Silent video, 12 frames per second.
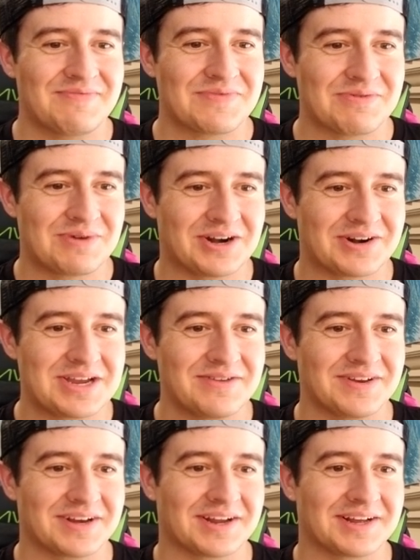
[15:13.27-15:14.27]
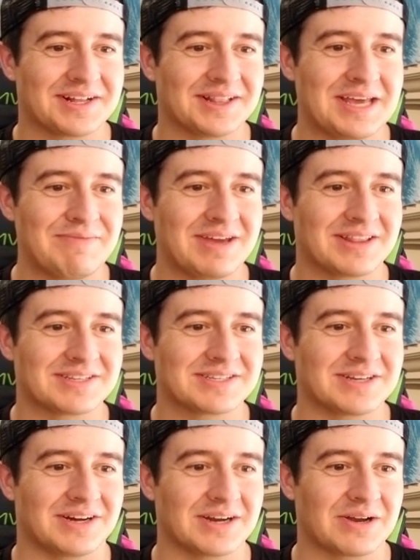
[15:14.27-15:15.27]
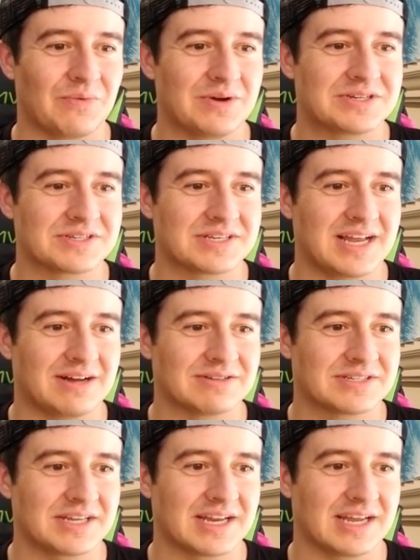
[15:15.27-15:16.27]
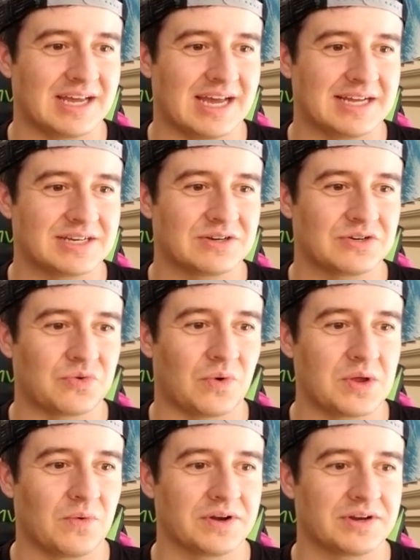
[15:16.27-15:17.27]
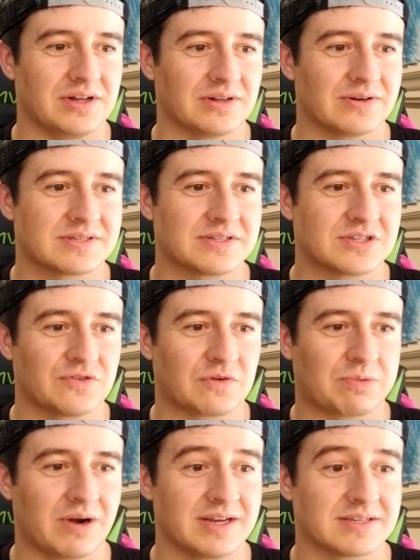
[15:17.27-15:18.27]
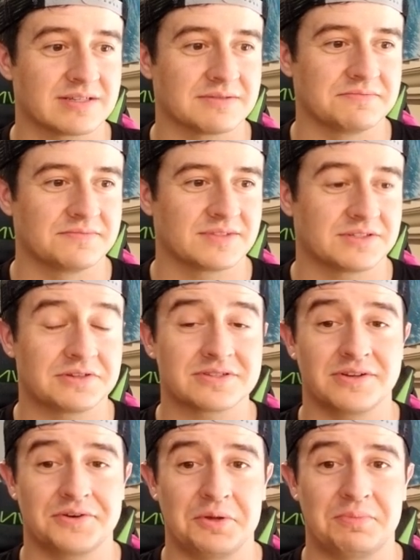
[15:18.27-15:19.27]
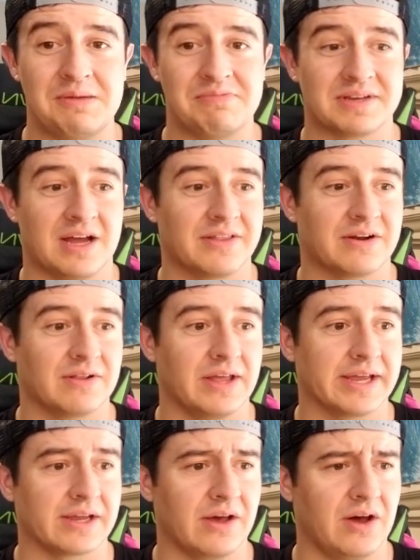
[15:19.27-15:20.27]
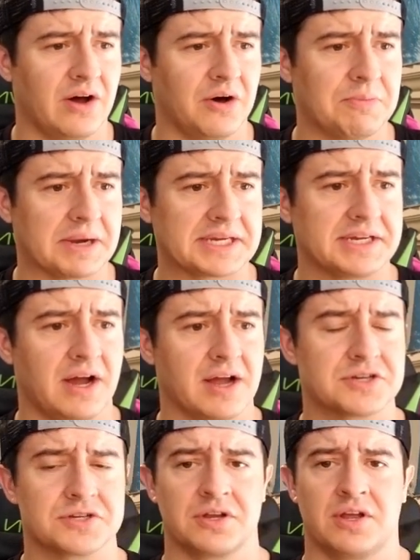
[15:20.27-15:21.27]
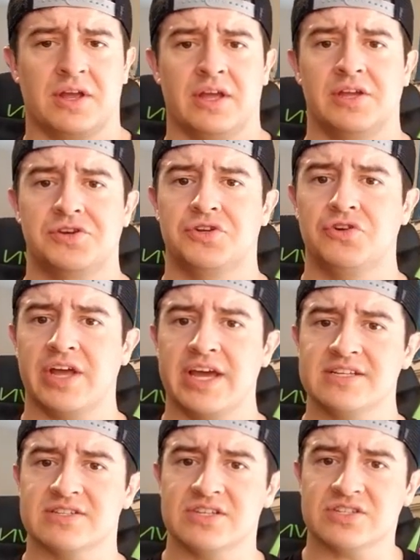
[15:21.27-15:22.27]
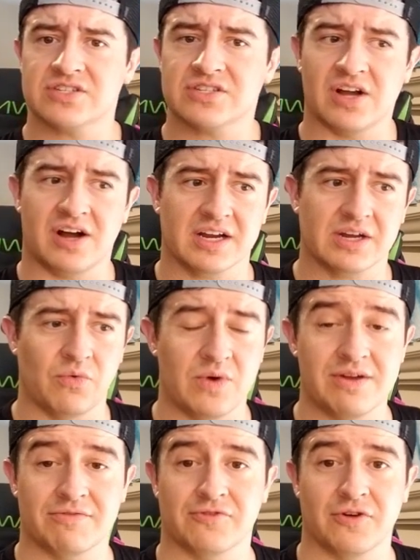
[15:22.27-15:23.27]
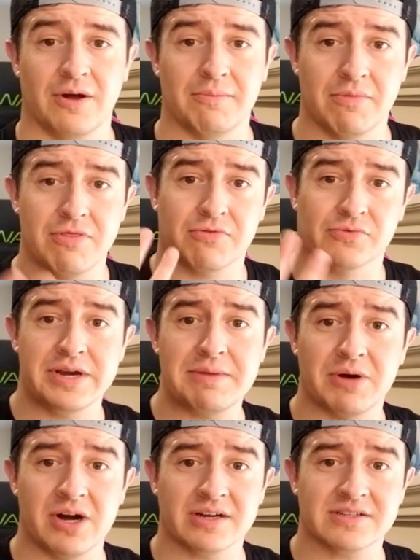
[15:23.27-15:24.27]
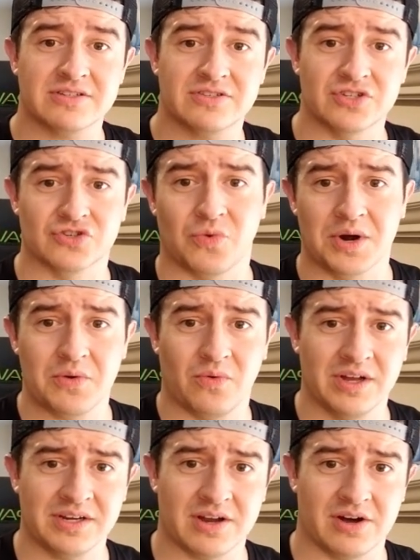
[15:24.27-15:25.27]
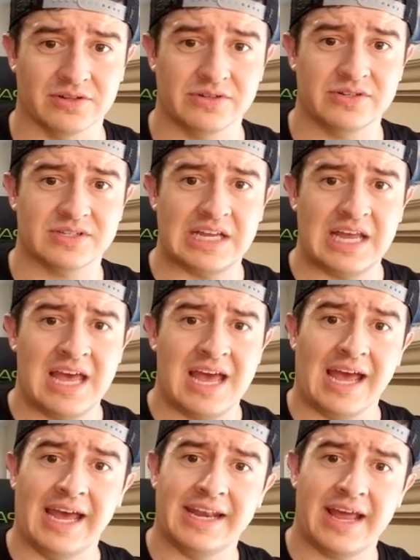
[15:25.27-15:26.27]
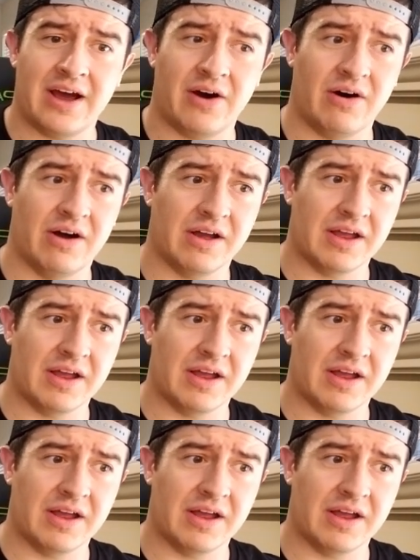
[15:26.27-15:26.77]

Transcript: we are even claiming the stock, which is now sitting at $21, is overpriced. So there's literally people now that are like, oh my gosh, in 2 days this stock went from $3 to $21, and now